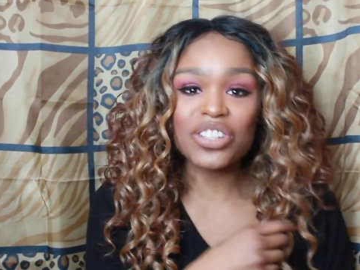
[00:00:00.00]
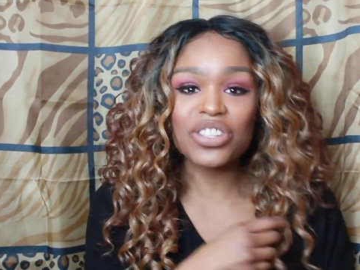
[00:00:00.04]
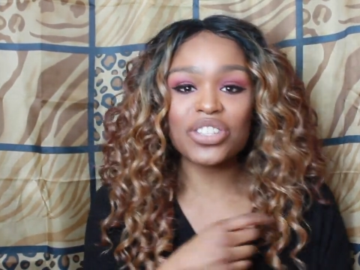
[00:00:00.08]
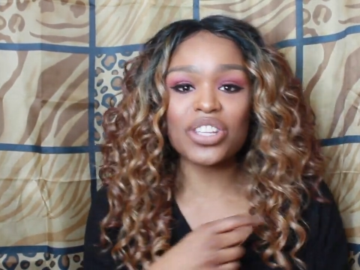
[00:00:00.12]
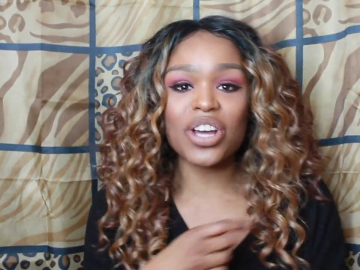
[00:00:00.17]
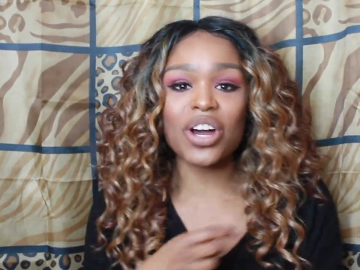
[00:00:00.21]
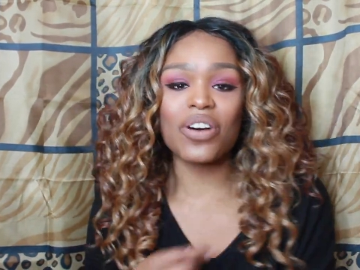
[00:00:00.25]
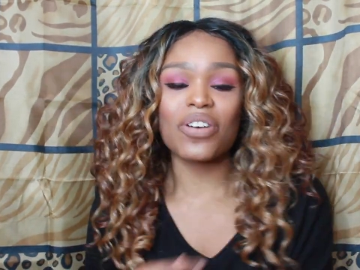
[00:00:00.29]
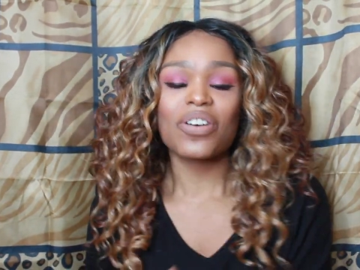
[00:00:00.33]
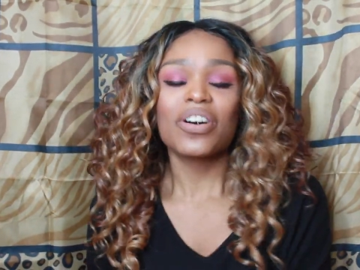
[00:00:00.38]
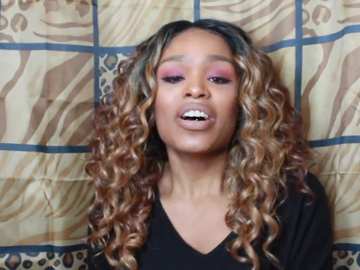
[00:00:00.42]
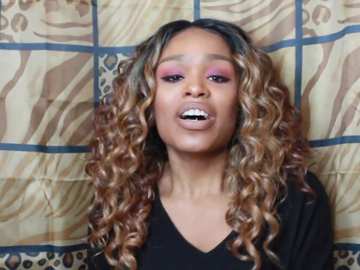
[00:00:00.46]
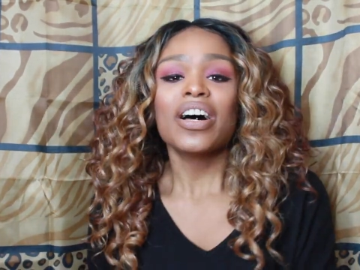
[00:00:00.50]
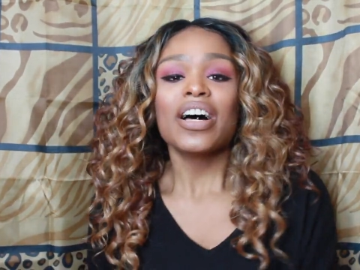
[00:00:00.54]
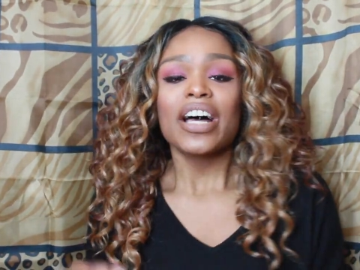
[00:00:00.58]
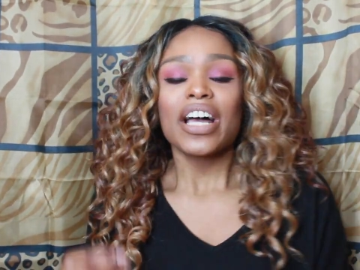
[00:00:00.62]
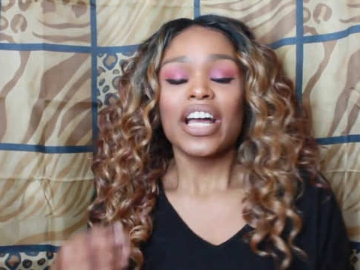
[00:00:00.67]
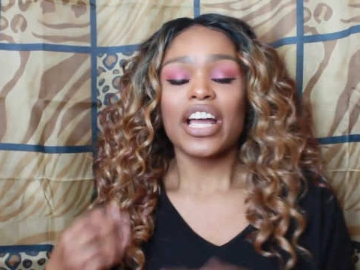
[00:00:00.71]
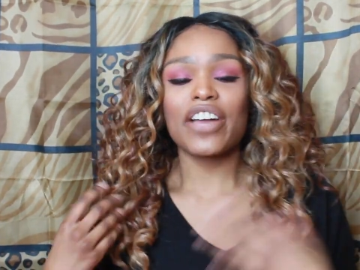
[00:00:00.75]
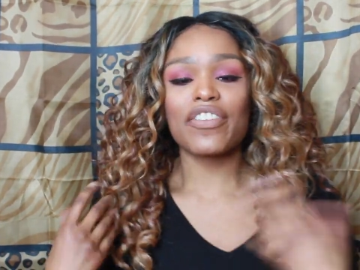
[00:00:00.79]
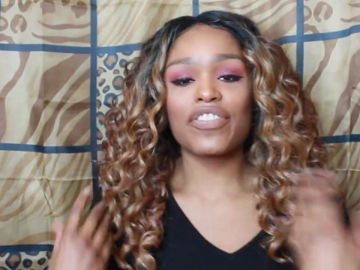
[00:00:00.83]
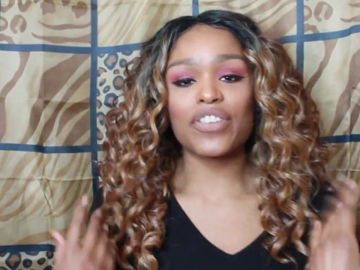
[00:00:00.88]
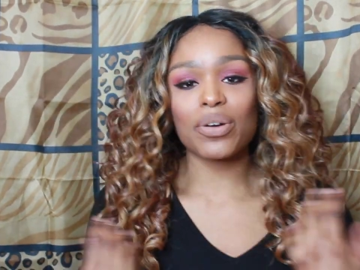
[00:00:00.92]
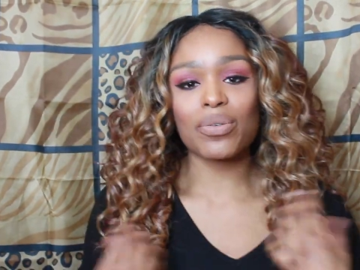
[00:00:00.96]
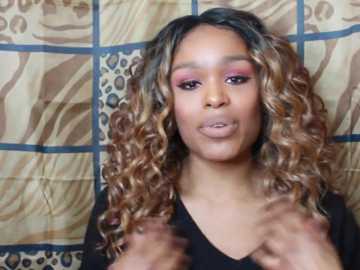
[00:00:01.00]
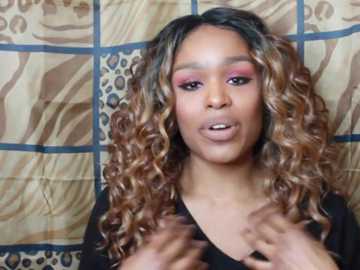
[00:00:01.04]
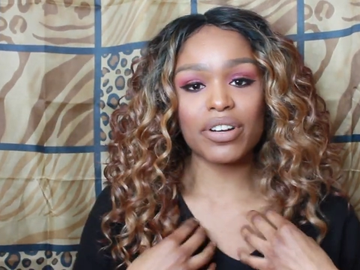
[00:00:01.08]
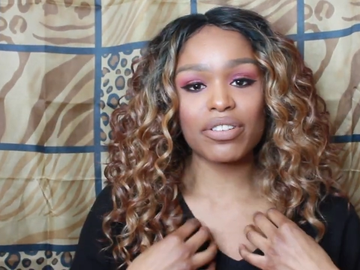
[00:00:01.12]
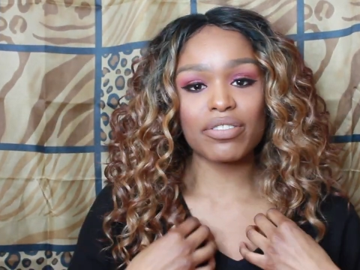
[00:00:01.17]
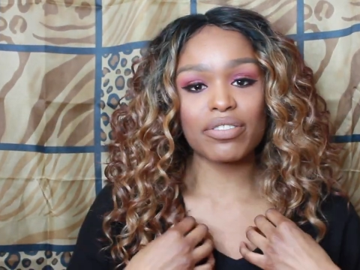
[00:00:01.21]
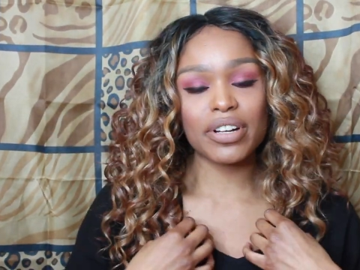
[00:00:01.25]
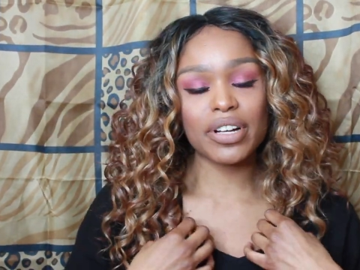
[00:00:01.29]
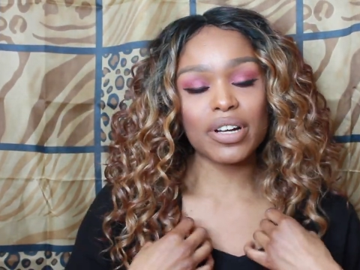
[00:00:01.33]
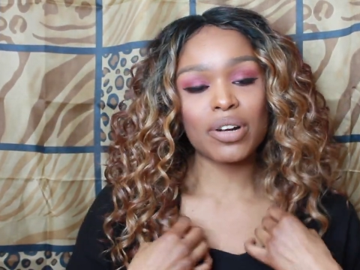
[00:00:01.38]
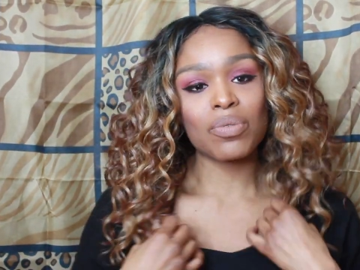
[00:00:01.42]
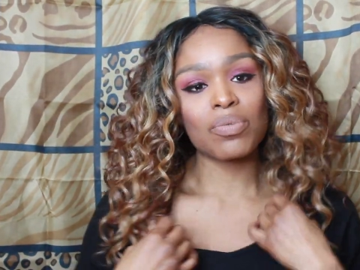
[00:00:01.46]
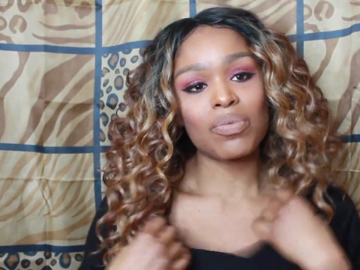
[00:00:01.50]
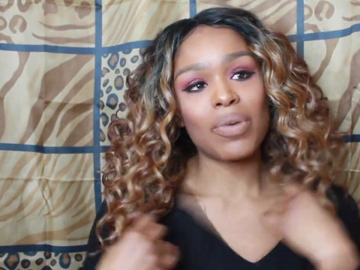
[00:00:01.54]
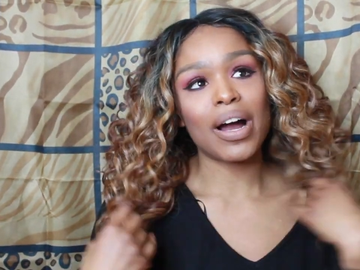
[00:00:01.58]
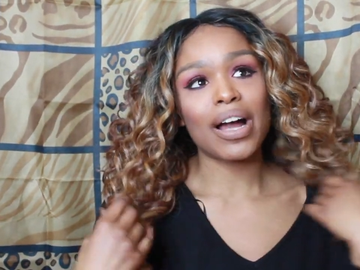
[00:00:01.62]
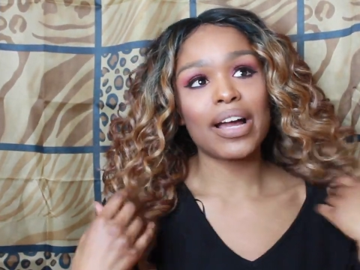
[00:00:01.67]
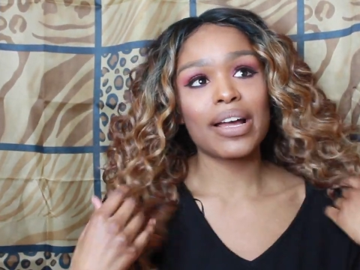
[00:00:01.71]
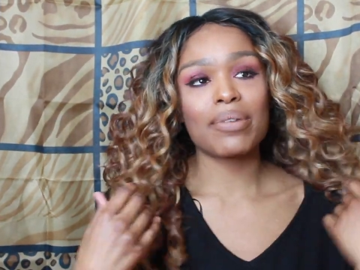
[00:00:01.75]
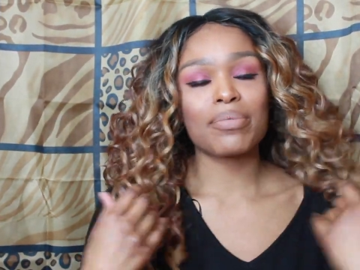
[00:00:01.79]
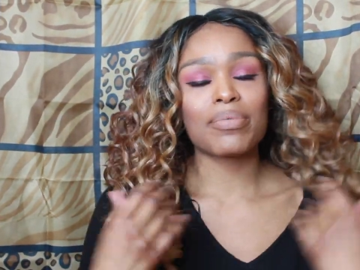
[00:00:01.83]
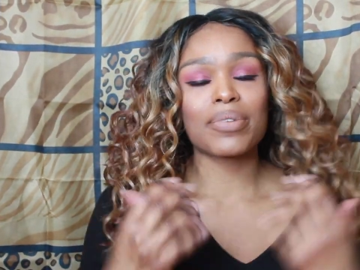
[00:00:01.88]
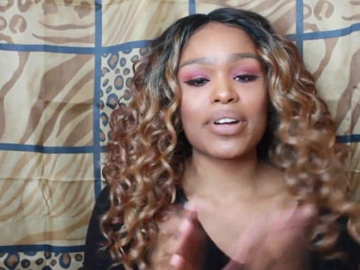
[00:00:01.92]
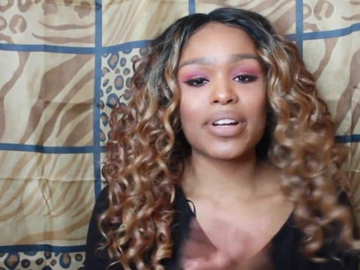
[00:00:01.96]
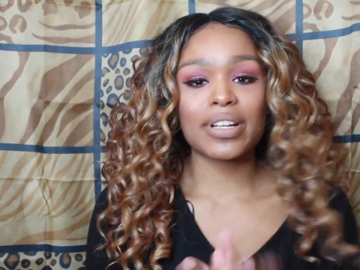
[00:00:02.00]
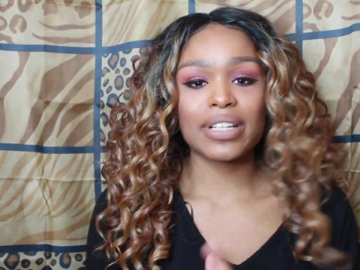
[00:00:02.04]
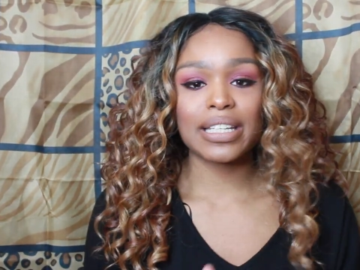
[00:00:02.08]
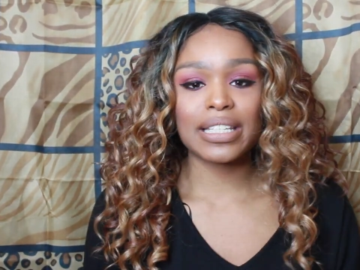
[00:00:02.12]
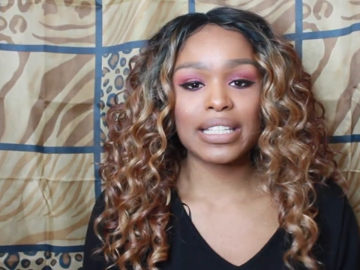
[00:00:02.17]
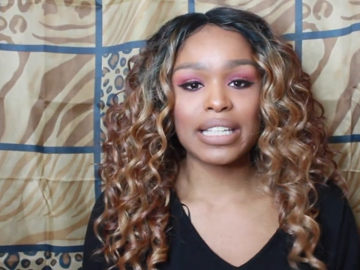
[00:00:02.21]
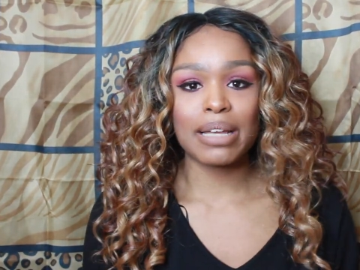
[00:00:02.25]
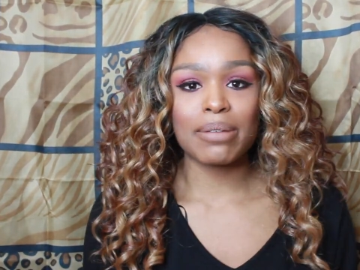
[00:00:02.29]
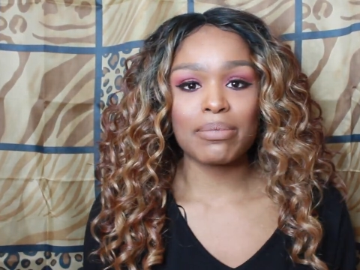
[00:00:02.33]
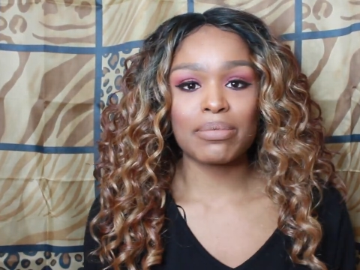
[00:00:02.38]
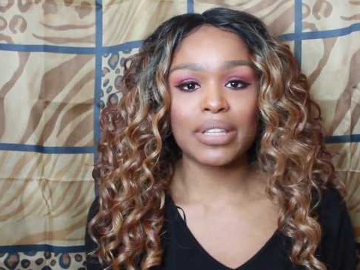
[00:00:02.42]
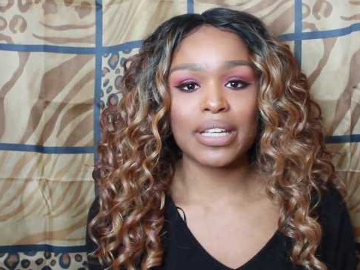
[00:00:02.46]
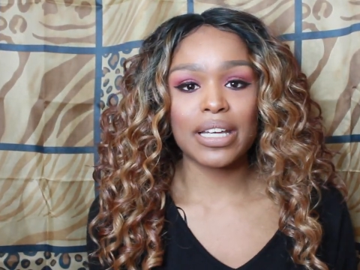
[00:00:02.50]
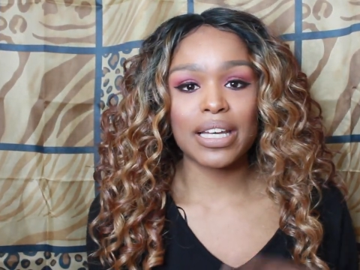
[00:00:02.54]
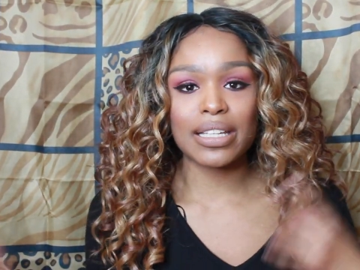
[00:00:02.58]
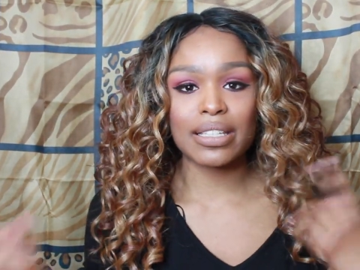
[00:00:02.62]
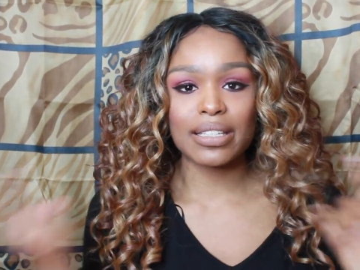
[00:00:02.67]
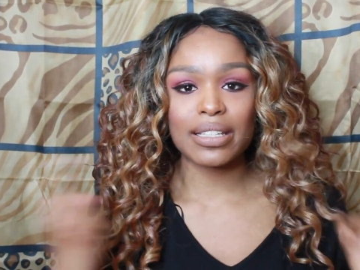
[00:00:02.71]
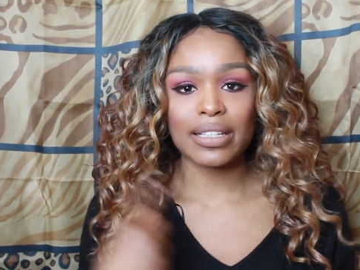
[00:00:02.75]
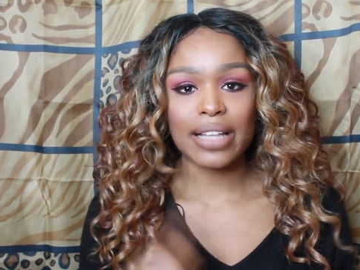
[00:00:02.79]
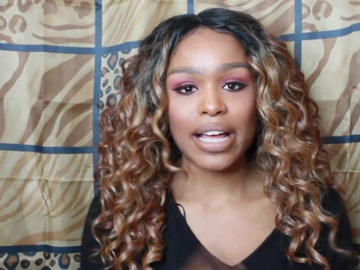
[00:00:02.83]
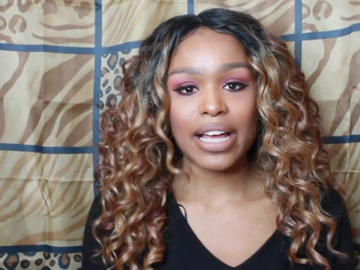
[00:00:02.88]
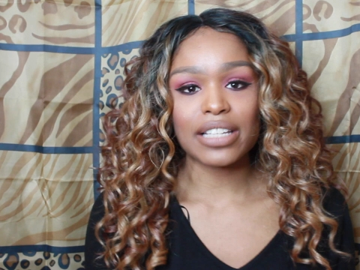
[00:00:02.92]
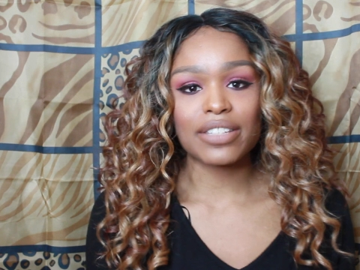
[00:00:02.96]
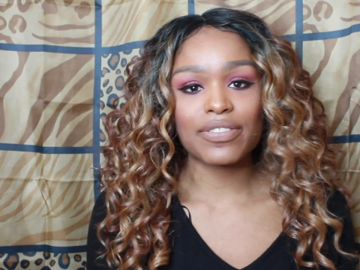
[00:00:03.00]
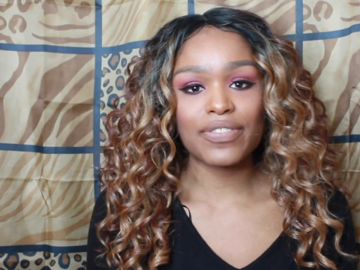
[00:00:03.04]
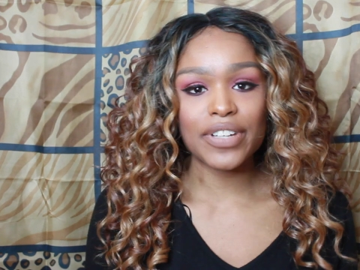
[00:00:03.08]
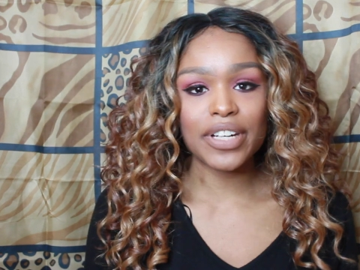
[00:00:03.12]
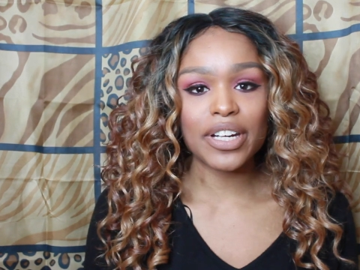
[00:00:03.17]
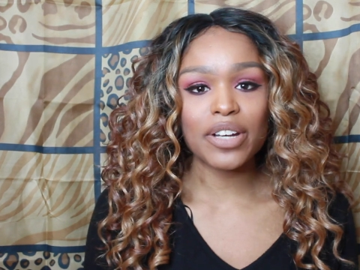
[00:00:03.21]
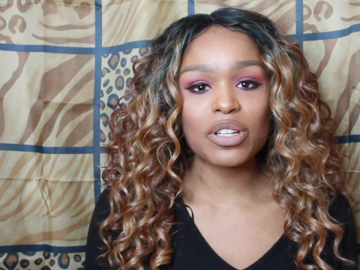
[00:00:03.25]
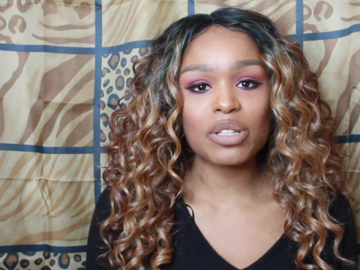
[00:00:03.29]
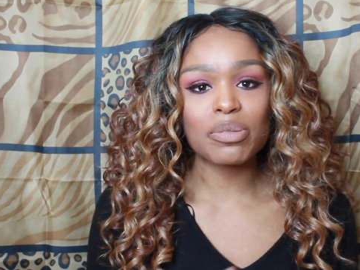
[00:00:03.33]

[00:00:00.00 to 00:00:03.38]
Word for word: So if you're wondering why I'm wearing the same thing as the last video,